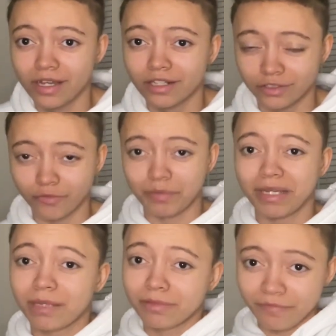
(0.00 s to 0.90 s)
So we
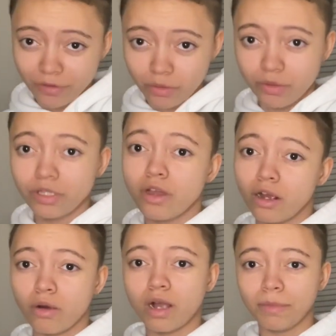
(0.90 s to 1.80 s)
pick up the food, y'all
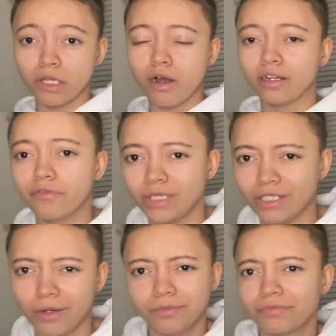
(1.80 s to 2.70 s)
gonna come along. If we
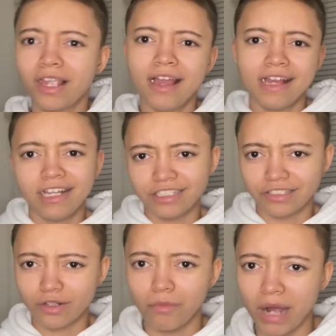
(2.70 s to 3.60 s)
don't, it's
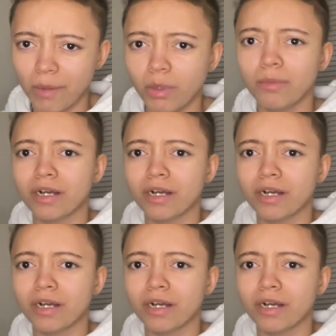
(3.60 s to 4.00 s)
just gonna pop up.